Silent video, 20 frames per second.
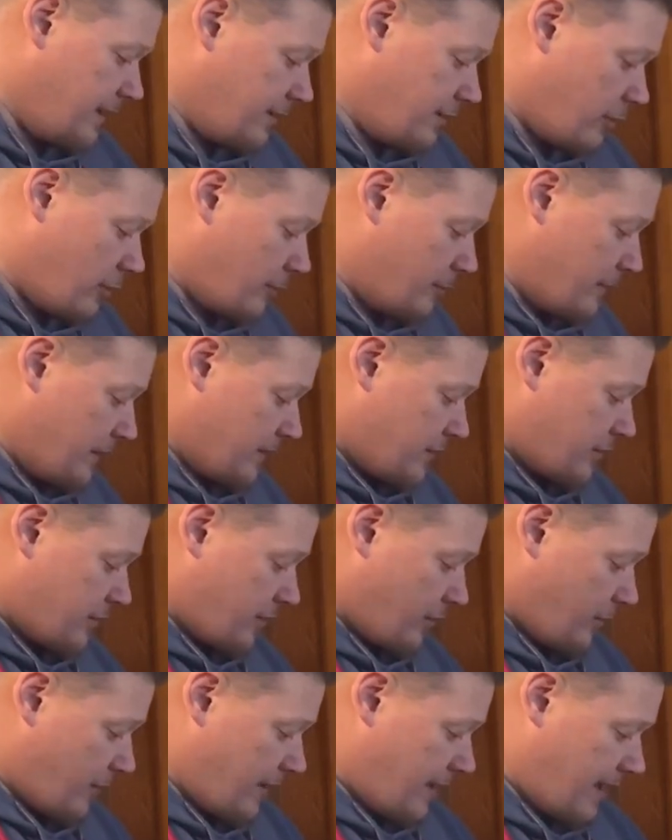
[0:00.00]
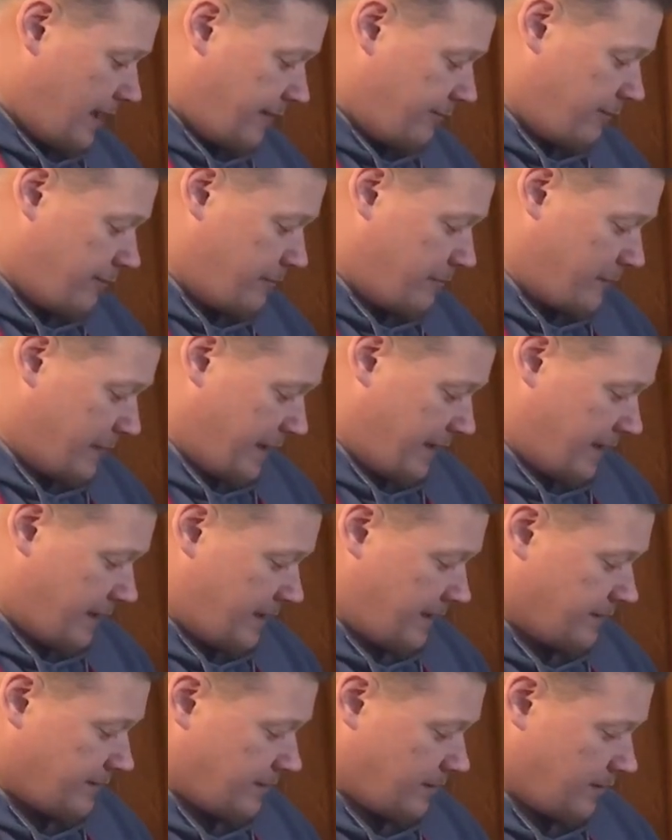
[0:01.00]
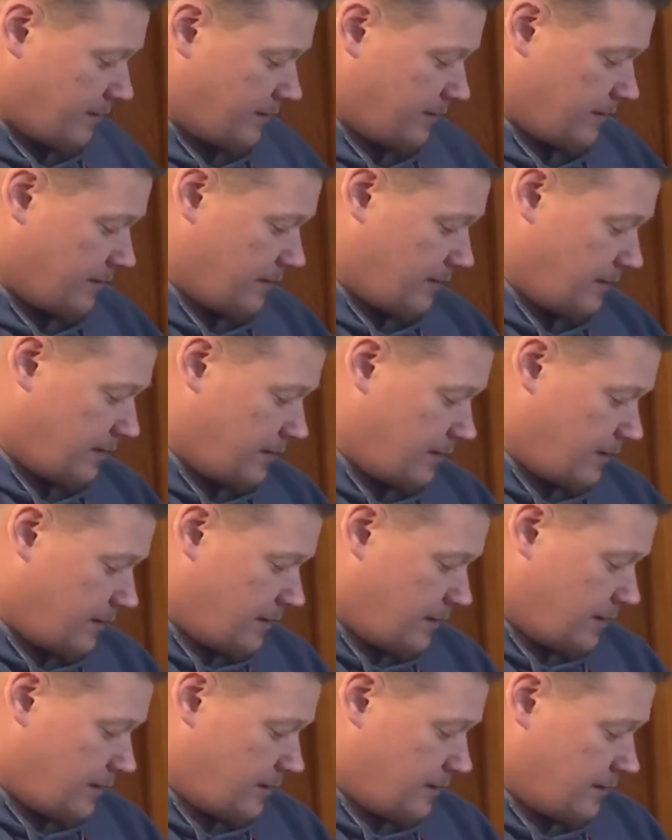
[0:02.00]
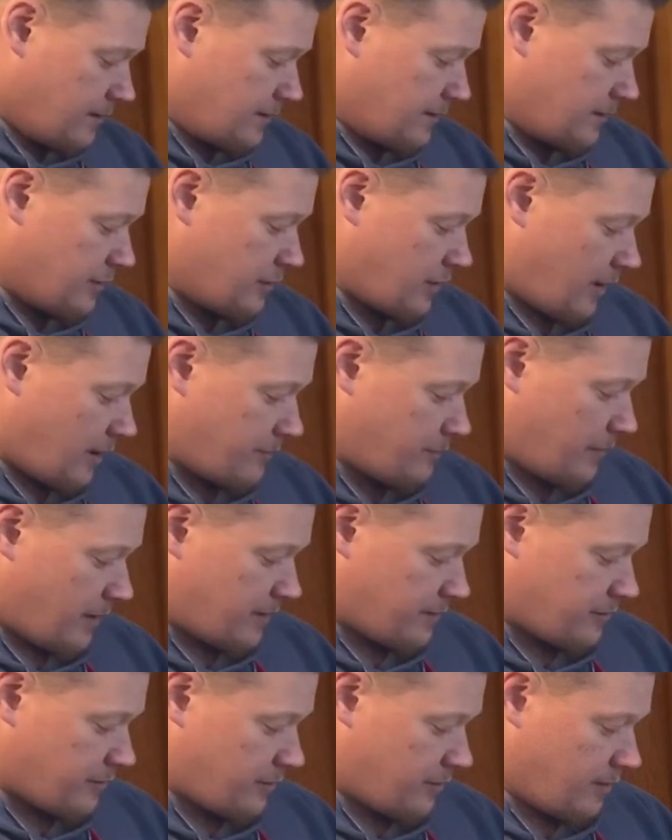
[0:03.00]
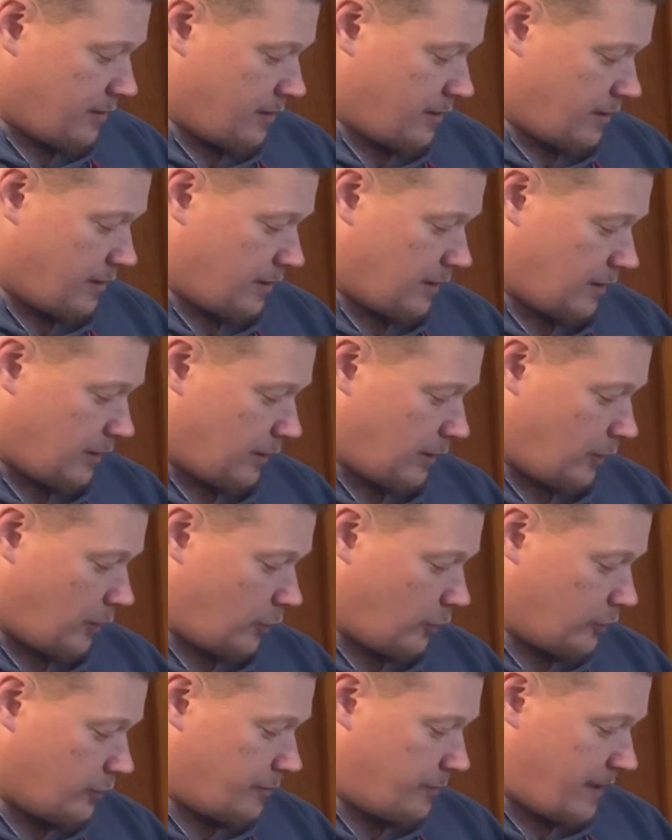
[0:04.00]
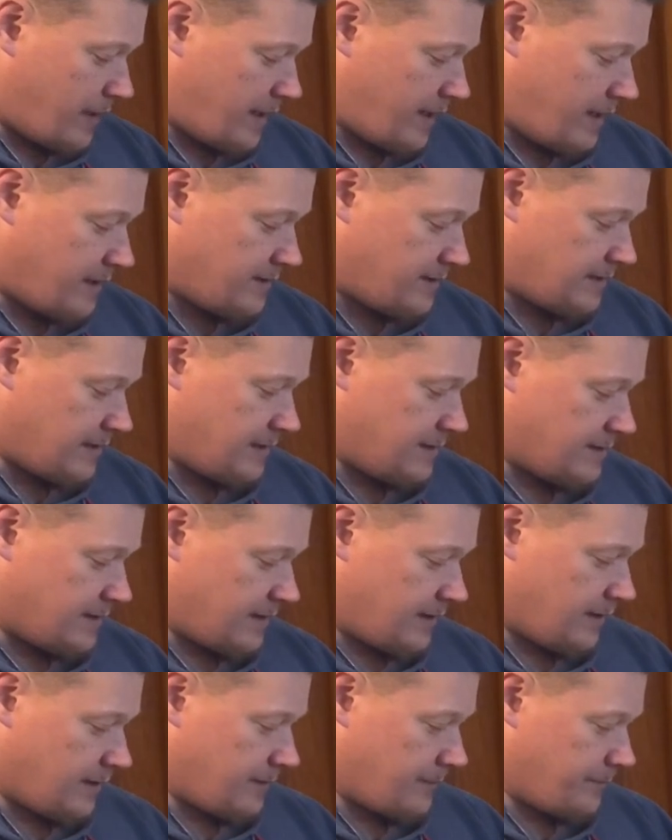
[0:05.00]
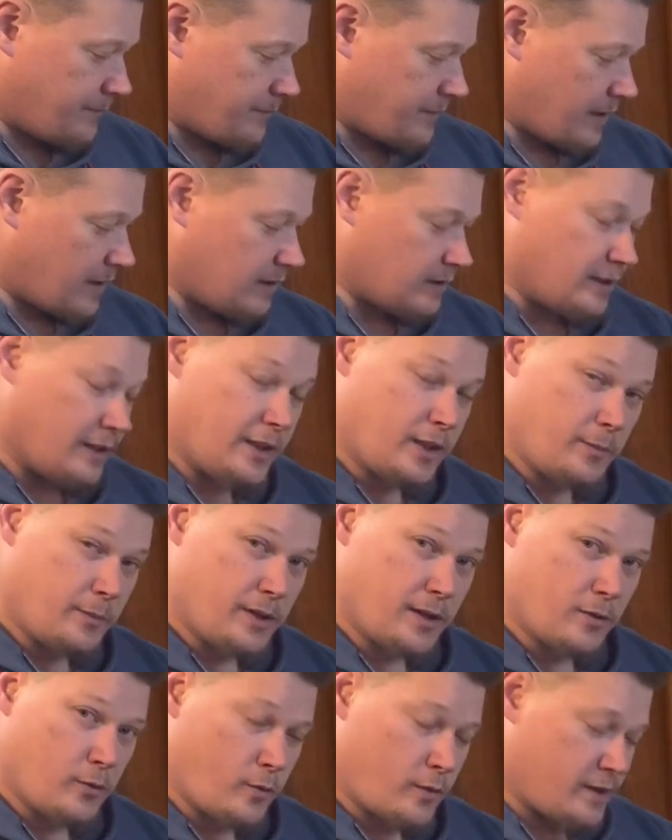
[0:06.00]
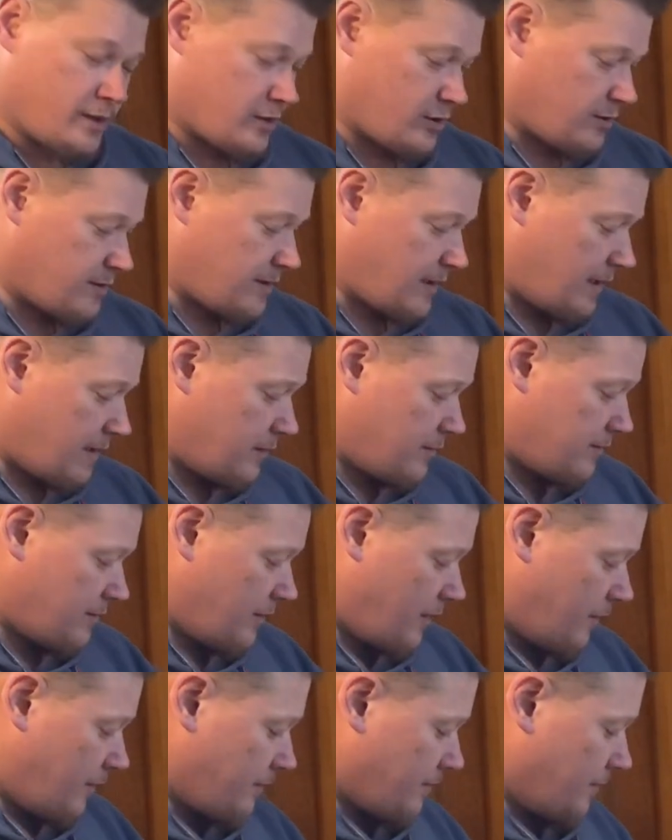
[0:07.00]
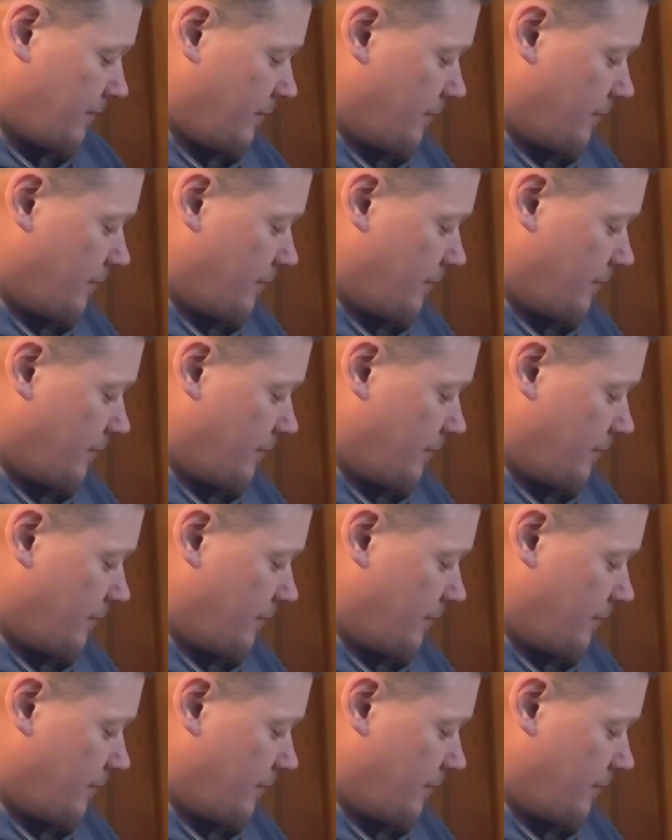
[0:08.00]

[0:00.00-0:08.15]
our mixture, we have mayonnaise, Dijon mustard, Old Bay seasoning, a little bit of Worcestershire sauce,